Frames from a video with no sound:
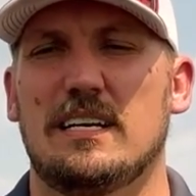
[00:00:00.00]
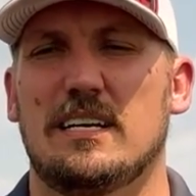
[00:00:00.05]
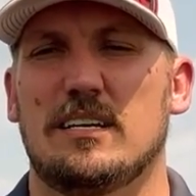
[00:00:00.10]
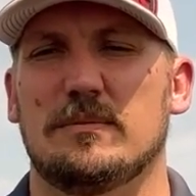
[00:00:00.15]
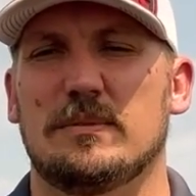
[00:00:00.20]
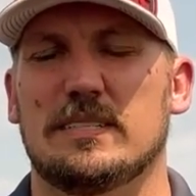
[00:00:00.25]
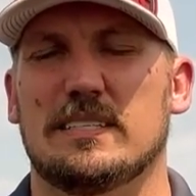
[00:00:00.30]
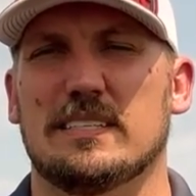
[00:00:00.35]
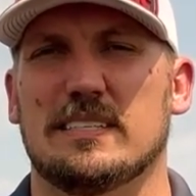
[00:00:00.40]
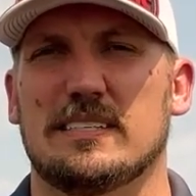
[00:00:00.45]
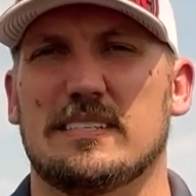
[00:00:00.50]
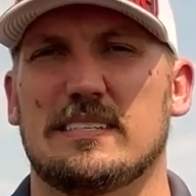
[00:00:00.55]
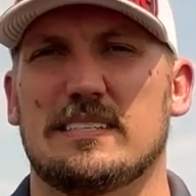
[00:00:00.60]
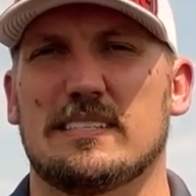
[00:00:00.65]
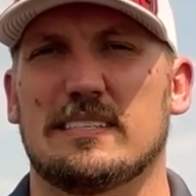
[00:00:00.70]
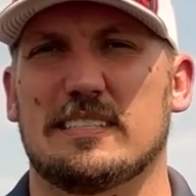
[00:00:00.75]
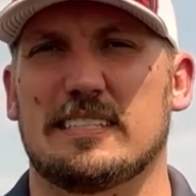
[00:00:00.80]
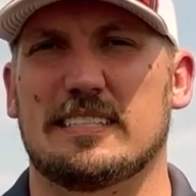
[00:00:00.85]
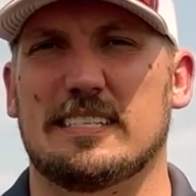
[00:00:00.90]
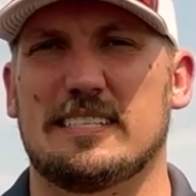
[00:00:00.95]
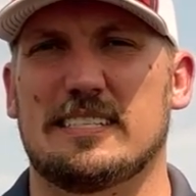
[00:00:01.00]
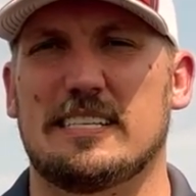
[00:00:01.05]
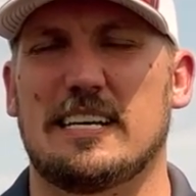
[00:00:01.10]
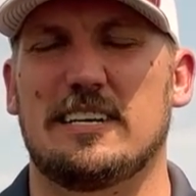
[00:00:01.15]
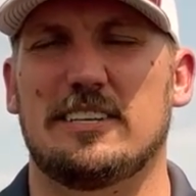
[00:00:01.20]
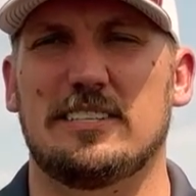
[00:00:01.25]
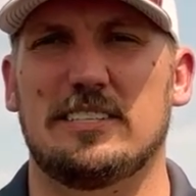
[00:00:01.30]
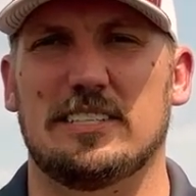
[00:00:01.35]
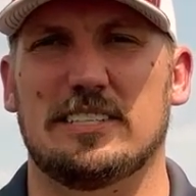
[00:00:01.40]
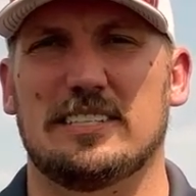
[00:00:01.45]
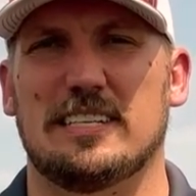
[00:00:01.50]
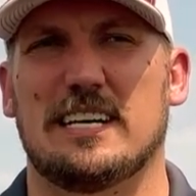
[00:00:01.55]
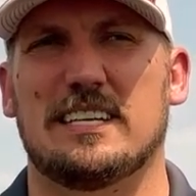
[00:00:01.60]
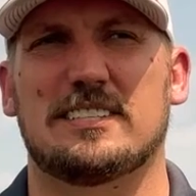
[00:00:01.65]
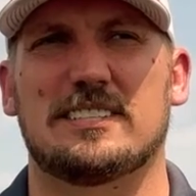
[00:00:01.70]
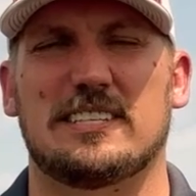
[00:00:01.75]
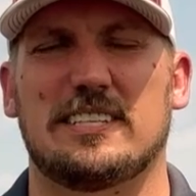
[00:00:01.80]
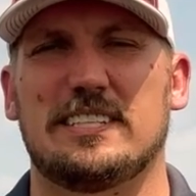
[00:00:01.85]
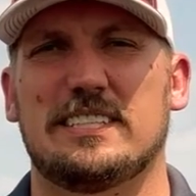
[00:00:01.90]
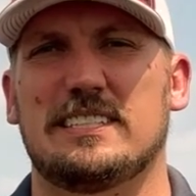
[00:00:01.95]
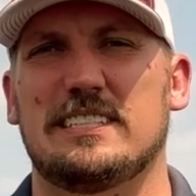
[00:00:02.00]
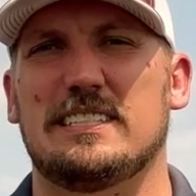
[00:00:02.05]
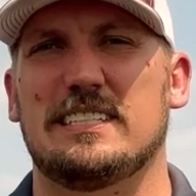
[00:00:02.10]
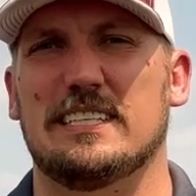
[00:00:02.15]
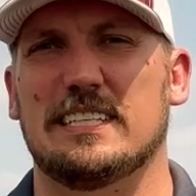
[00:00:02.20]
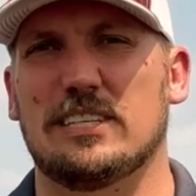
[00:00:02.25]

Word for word: because like I said earlier, Doctor Eichler did